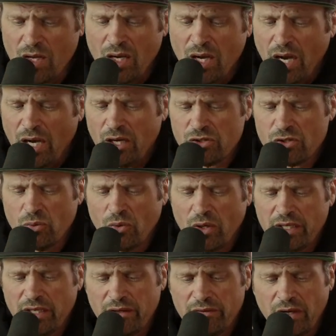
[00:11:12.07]
I also want to
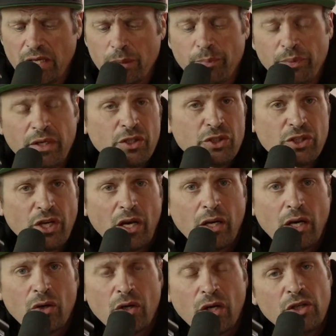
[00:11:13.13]
give a big shout
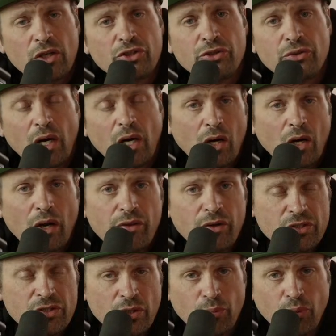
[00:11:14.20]
out to our other
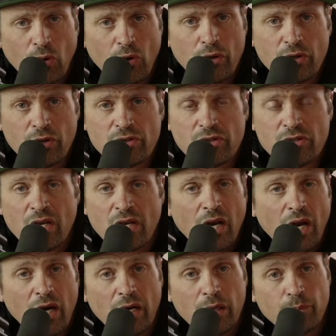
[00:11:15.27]
supporters,
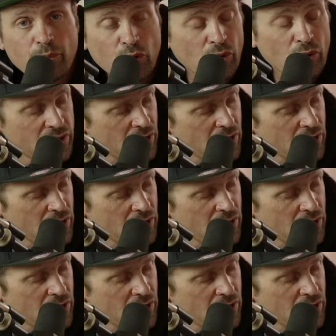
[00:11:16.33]
Grizzly